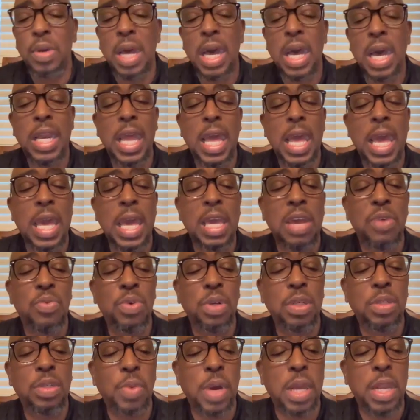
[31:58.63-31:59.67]
how to act
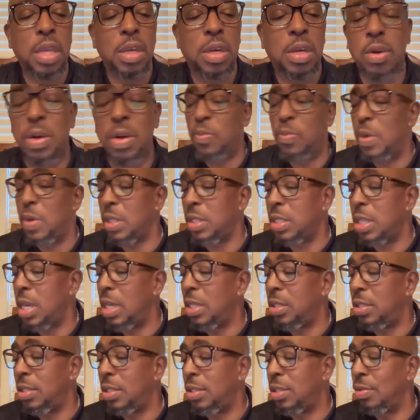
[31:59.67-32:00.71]
and which way to and what
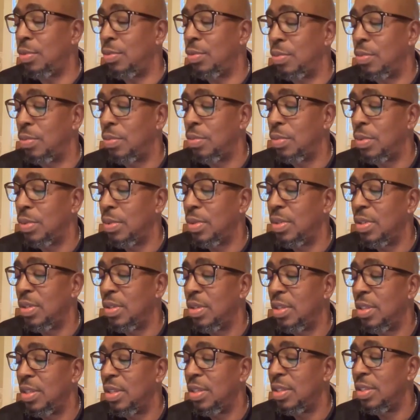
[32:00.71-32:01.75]
things to do.
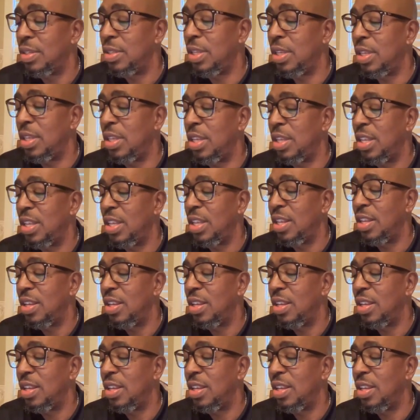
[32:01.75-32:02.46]
See,